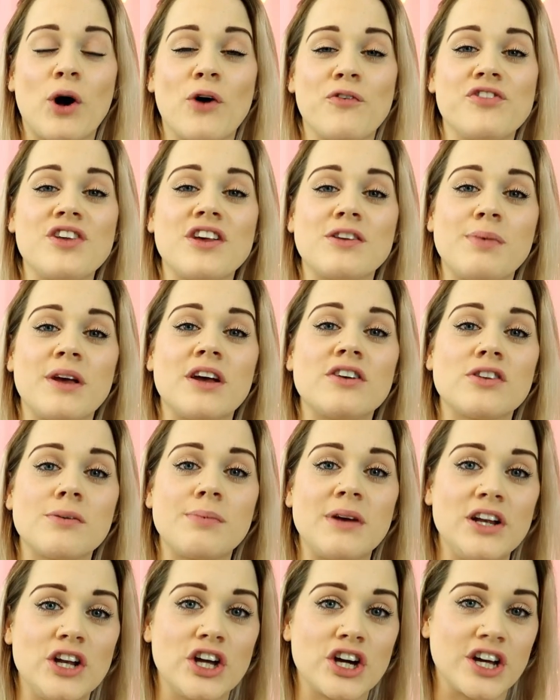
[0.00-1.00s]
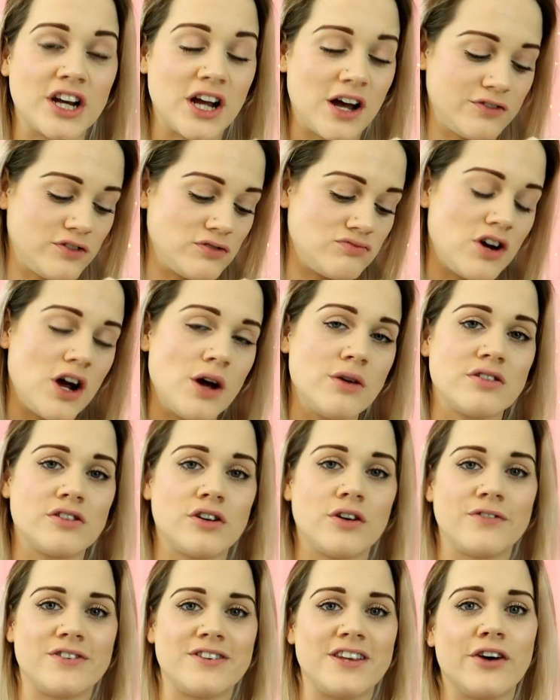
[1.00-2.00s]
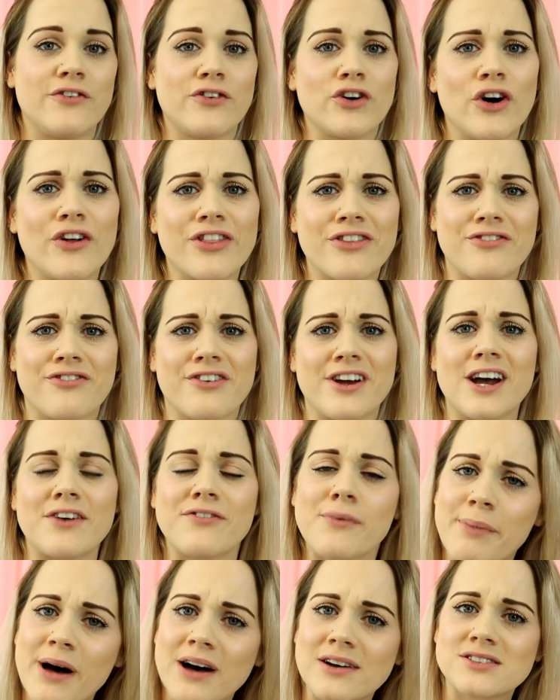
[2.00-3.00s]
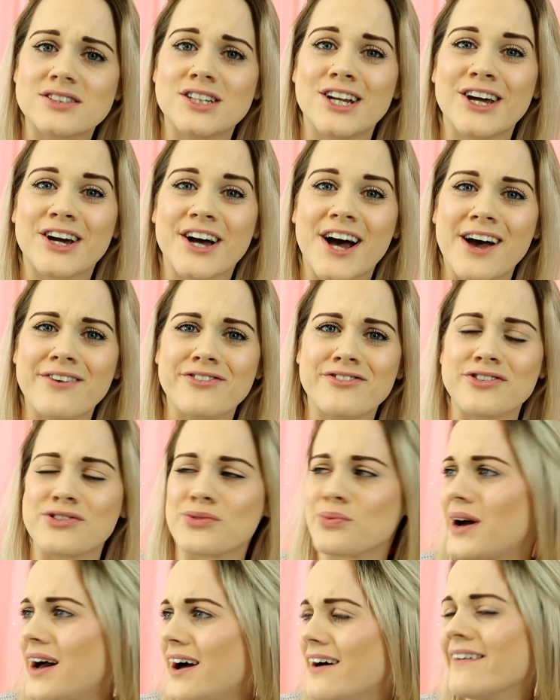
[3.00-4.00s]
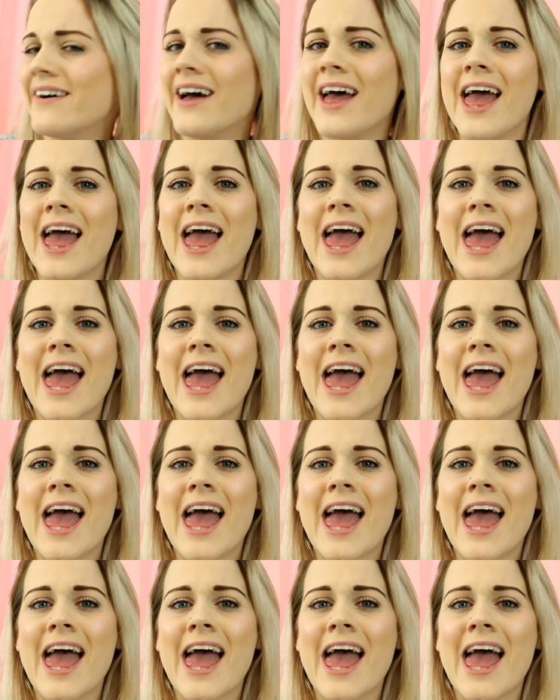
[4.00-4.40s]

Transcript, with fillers: obviously, it's because I've been looking after Rose, and obviously I've got 3 other pugs to look after as well,